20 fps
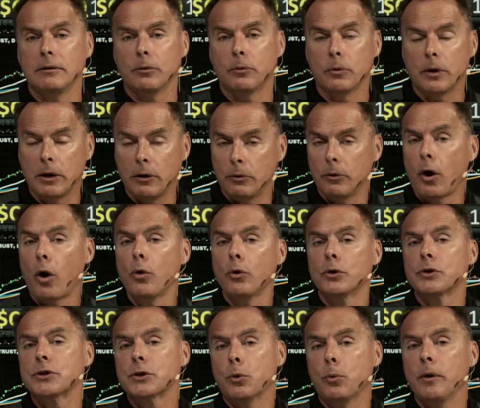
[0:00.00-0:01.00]

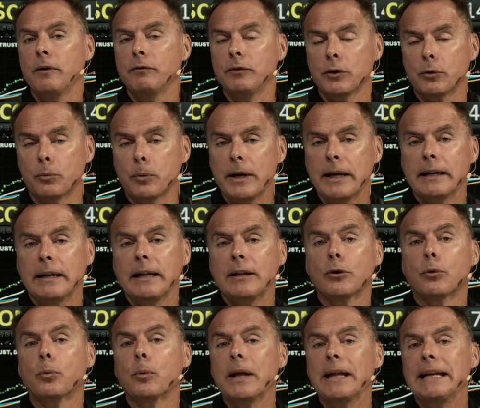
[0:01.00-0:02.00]
owner's equivalent rent, and
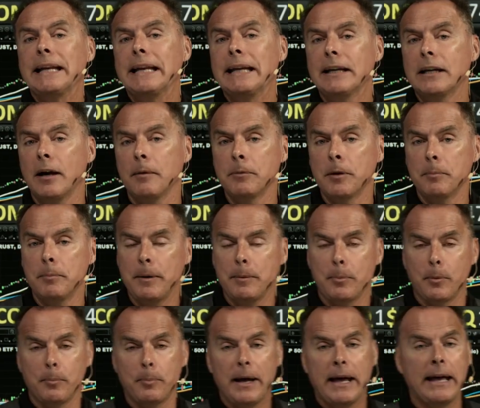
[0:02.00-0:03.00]
the rent income that
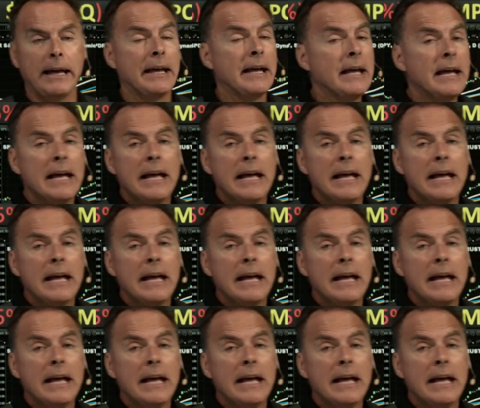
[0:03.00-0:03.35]
people pay.